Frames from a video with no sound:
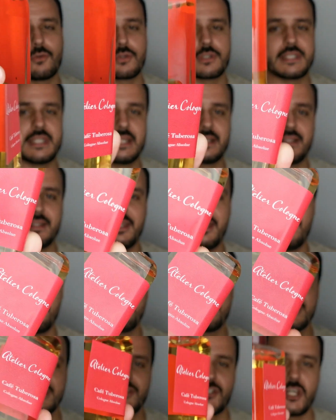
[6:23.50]
of course, like a
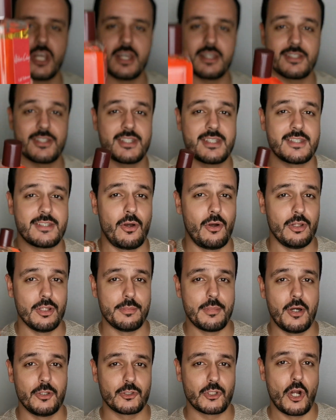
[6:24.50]
name suggests,
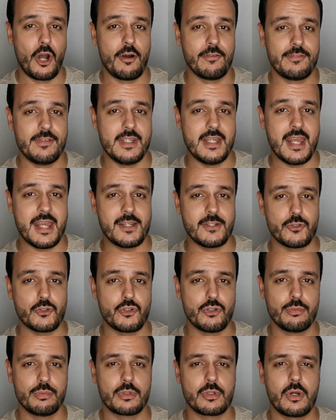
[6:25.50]
all about coffee
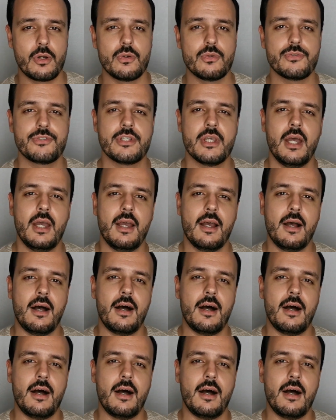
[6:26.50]
and tuberose,